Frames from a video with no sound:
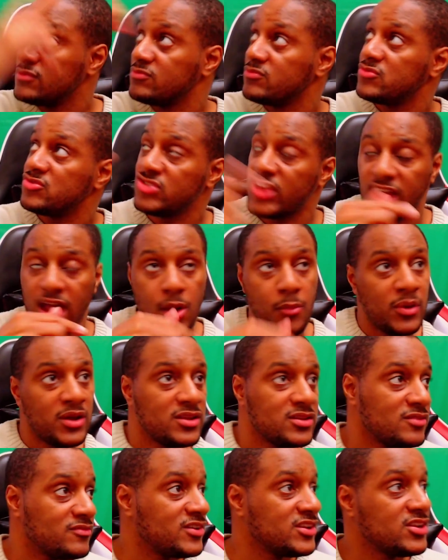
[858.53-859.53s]
check out one
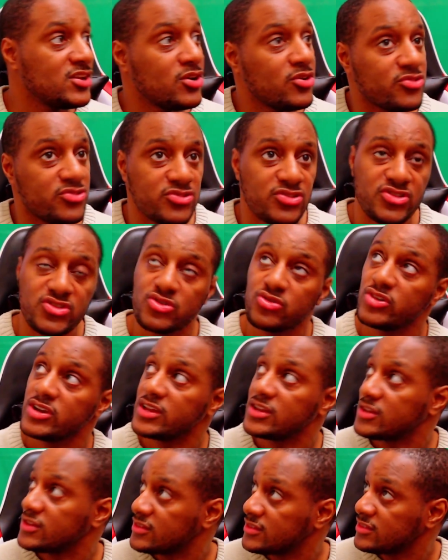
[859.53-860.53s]
of the videos on the screen.
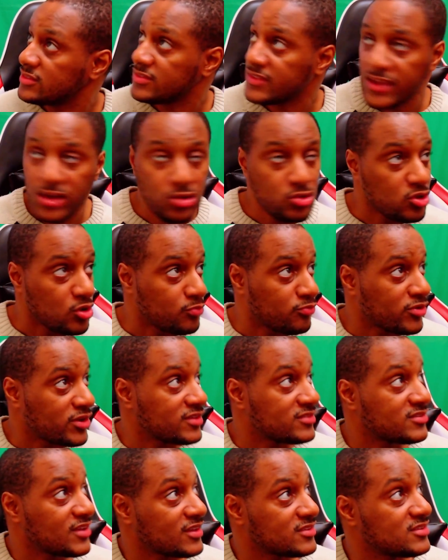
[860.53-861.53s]
They all look pretty
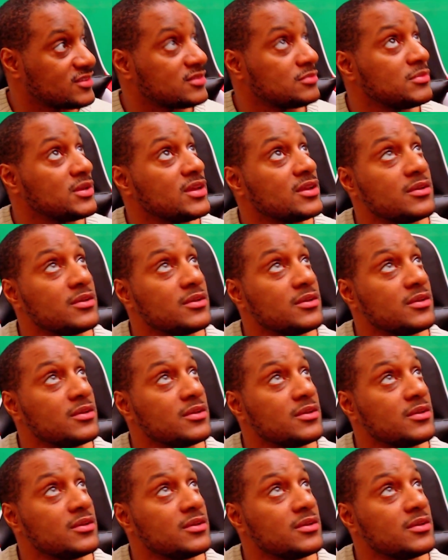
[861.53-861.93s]
sexy to me.